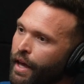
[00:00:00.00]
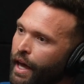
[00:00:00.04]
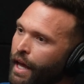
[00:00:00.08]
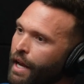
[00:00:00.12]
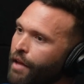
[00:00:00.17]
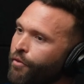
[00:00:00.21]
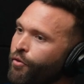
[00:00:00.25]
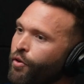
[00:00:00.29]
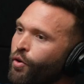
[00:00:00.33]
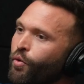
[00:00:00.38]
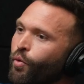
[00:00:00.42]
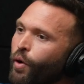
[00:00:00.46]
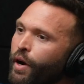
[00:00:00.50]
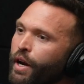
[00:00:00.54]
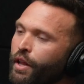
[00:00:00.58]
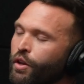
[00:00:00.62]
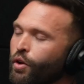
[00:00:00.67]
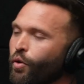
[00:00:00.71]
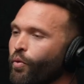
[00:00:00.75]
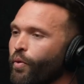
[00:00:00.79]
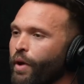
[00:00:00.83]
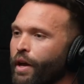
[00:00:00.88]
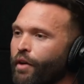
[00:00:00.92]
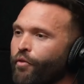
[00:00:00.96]
And if you wanted
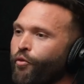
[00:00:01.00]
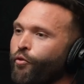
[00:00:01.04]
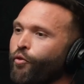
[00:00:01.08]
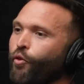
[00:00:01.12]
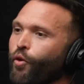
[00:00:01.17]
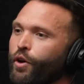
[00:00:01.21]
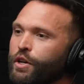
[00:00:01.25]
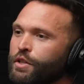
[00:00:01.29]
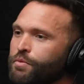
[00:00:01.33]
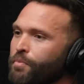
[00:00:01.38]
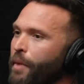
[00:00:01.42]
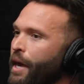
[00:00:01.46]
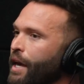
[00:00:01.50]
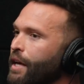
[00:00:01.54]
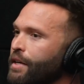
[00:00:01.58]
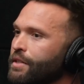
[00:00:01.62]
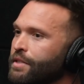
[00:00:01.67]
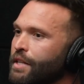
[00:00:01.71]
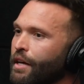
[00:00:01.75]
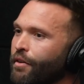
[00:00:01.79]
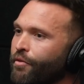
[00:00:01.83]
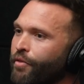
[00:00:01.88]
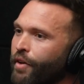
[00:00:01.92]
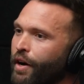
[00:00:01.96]
to reinforce making
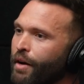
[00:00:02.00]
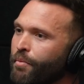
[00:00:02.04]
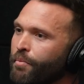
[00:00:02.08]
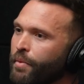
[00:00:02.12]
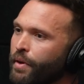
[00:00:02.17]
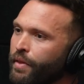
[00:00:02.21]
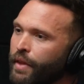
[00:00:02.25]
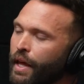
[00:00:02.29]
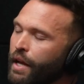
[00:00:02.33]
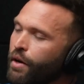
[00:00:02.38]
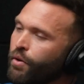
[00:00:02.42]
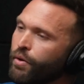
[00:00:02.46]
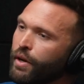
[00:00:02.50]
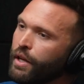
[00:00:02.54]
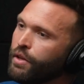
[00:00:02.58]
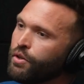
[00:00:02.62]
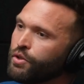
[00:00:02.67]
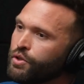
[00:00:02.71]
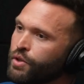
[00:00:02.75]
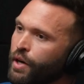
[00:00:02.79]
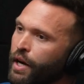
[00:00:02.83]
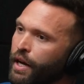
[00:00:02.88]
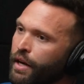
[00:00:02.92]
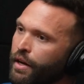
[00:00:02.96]
stuff up, they don't need
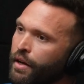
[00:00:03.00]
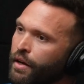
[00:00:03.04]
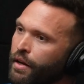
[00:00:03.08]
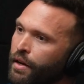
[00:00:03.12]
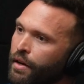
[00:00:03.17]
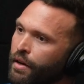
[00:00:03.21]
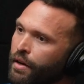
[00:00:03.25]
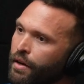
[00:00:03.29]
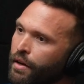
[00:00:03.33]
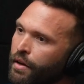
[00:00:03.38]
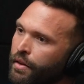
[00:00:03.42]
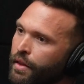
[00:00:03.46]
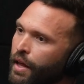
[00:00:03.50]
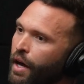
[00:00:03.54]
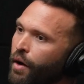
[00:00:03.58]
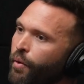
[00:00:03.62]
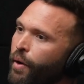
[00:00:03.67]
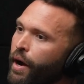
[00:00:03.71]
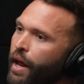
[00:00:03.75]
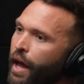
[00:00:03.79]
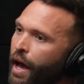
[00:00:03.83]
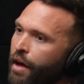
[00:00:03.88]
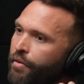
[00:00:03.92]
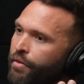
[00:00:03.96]
to train. They
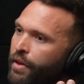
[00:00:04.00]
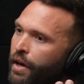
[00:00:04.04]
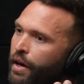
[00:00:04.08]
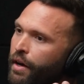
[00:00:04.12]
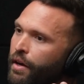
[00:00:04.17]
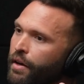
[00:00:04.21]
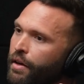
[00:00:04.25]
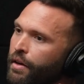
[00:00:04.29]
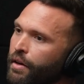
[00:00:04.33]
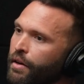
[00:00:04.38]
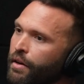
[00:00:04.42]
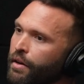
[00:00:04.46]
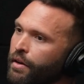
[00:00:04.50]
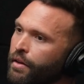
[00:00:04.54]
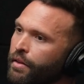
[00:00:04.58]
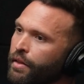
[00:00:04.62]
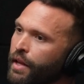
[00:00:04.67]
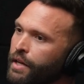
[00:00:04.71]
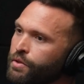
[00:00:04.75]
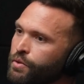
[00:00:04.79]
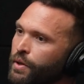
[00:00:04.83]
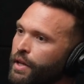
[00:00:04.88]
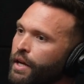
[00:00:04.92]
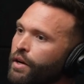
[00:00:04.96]
already have that.
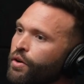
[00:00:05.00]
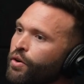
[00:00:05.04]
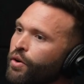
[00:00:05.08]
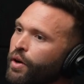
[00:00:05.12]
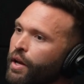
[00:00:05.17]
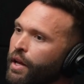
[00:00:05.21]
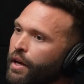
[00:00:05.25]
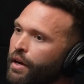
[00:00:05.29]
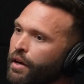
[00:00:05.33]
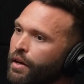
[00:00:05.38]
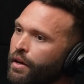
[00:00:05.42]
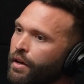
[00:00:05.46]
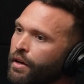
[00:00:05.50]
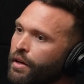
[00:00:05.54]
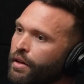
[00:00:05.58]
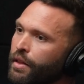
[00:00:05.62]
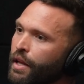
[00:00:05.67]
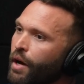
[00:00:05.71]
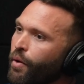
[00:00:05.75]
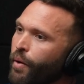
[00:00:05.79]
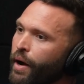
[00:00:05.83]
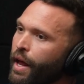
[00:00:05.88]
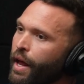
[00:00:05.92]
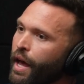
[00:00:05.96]
That's why they're doing it.
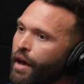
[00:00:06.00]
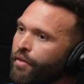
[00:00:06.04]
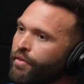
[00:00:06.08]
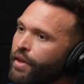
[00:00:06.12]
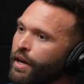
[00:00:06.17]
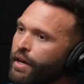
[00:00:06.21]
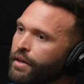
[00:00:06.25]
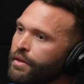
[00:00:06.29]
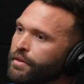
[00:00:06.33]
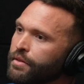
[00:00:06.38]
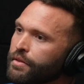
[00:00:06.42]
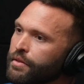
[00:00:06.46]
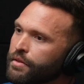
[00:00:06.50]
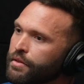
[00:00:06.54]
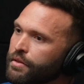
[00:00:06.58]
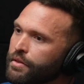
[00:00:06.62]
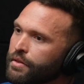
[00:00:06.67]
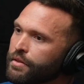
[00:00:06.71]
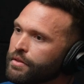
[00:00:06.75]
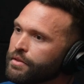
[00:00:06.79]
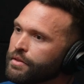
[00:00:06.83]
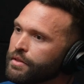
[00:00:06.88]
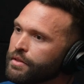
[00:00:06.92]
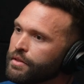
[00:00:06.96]
They already have that
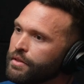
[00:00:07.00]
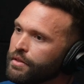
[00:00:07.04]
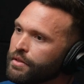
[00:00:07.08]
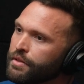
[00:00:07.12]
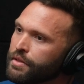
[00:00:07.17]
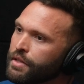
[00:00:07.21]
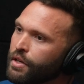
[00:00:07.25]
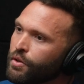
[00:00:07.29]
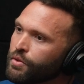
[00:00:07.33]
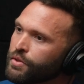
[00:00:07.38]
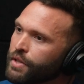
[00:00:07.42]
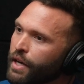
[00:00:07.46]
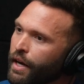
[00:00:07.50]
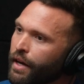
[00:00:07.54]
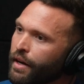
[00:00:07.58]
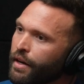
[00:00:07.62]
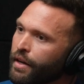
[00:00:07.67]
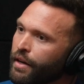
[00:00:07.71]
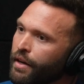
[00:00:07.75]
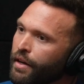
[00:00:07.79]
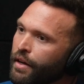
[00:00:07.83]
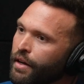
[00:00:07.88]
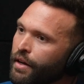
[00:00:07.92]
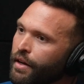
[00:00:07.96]
skill set.
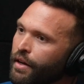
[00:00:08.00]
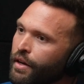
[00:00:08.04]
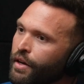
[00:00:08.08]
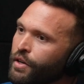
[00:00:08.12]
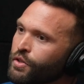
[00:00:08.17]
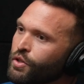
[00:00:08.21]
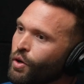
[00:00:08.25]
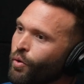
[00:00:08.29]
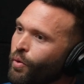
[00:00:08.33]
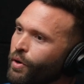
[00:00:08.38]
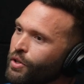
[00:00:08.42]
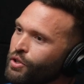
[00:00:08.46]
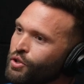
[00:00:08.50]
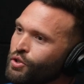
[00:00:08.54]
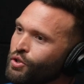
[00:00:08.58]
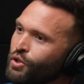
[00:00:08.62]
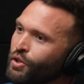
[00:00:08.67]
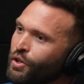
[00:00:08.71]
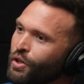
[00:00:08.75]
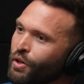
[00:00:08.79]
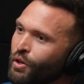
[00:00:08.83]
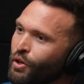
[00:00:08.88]
So what should you do?